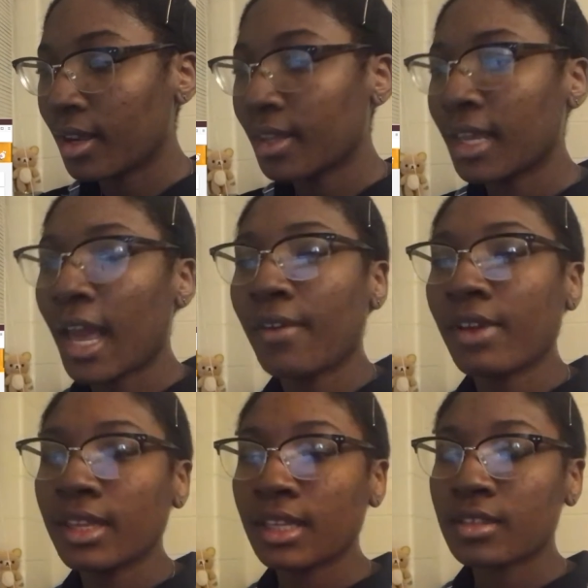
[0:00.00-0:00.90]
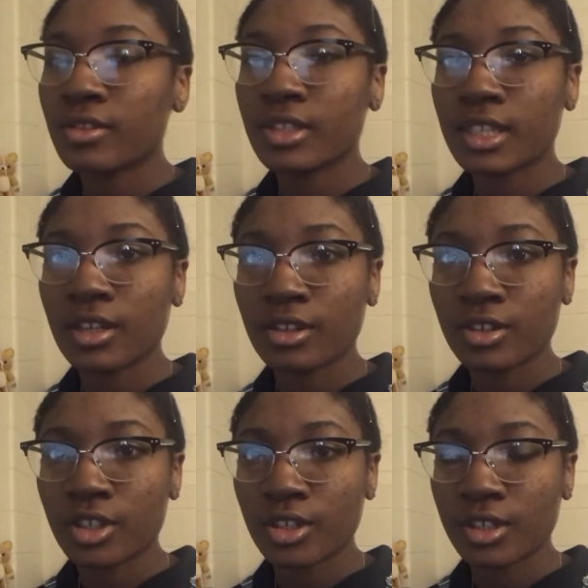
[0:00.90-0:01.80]
and they have like this little
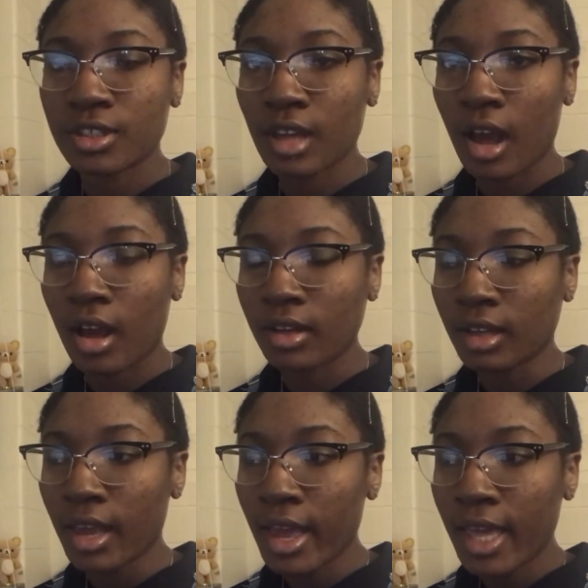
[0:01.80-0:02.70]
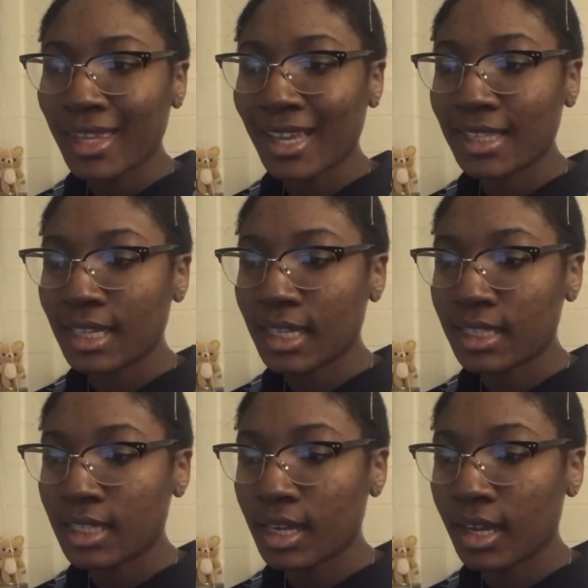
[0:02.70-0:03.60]
signature song that they
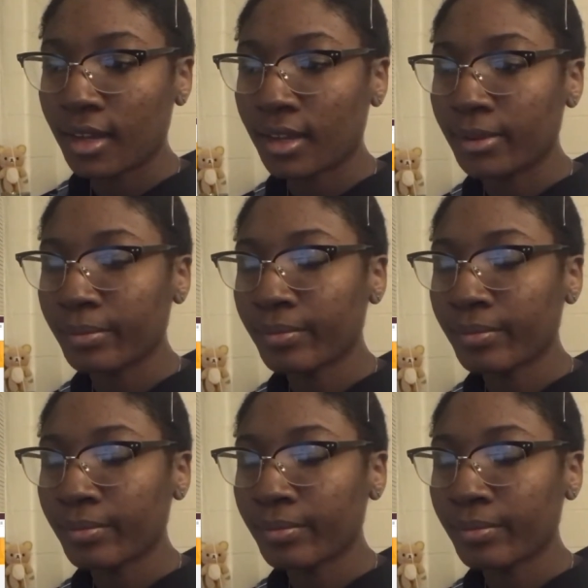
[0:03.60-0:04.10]
sing.